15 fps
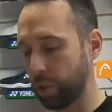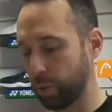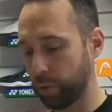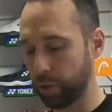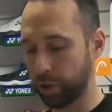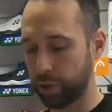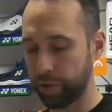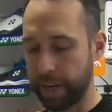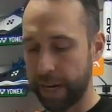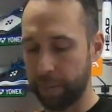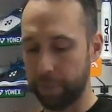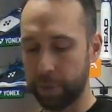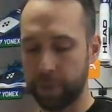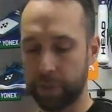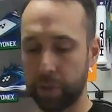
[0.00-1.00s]
the shoulder
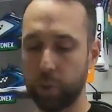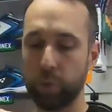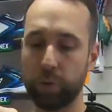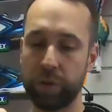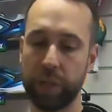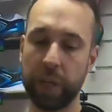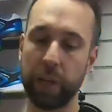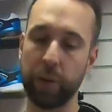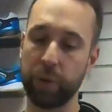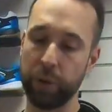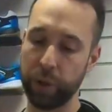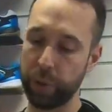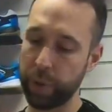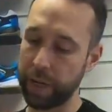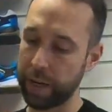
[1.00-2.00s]
straps. Also
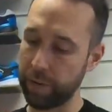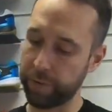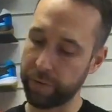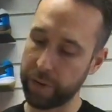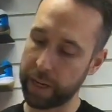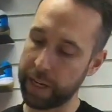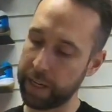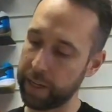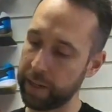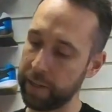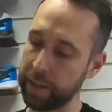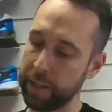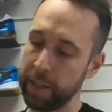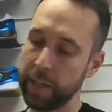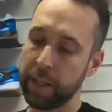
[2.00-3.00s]
you have
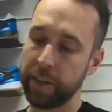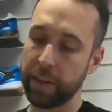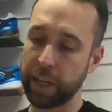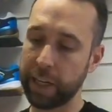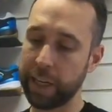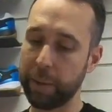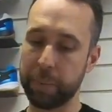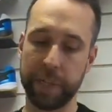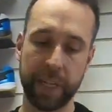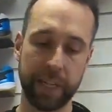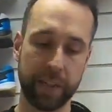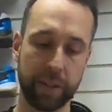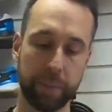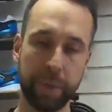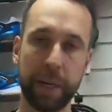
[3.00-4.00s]
the clips
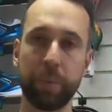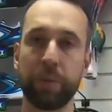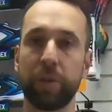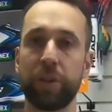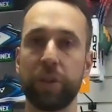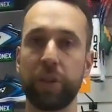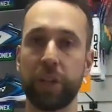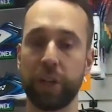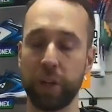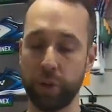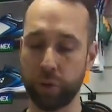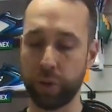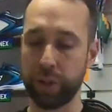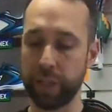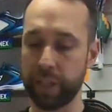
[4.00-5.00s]
here to be able to
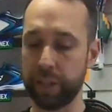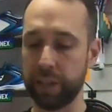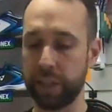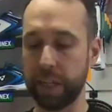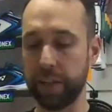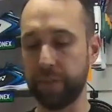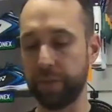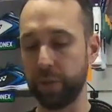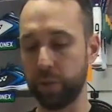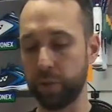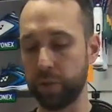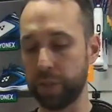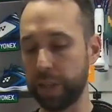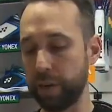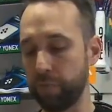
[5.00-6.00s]
secure this if
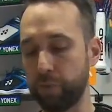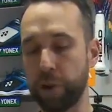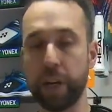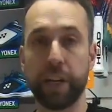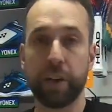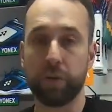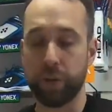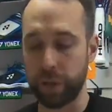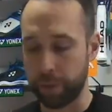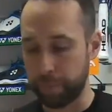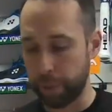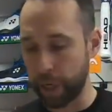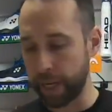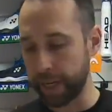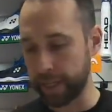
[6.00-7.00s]
you're, say, running or on
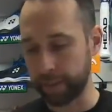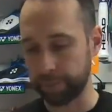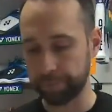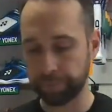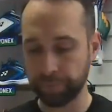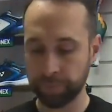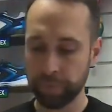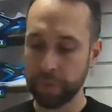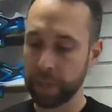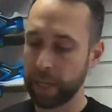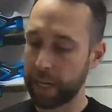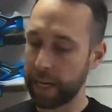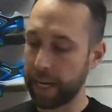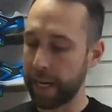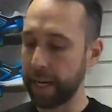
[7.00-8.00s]
a bike.
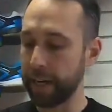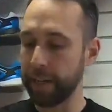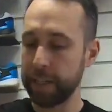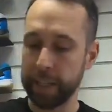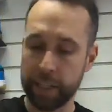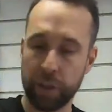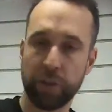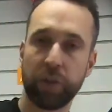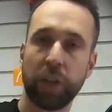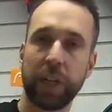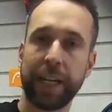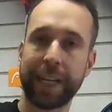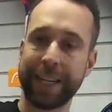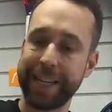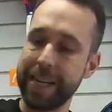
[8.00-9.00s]
You've
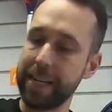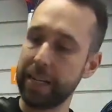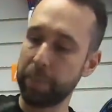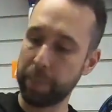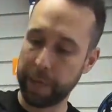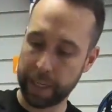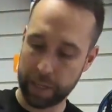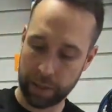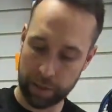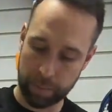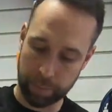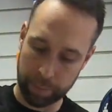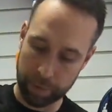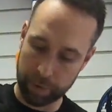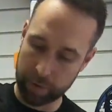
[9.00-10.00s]
got like an easy
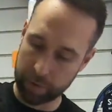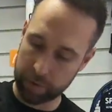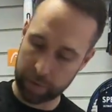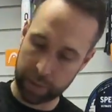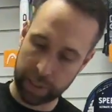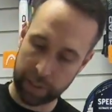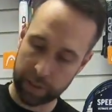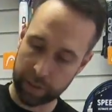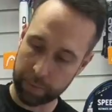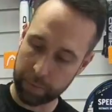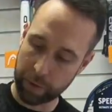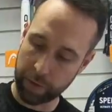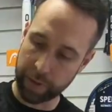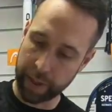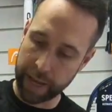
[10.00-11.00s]
pickup
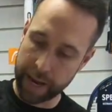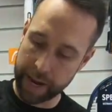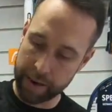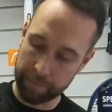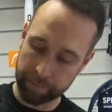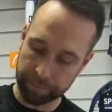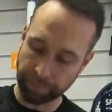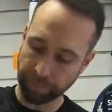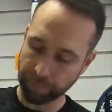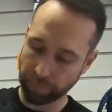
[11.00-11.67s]
system on there.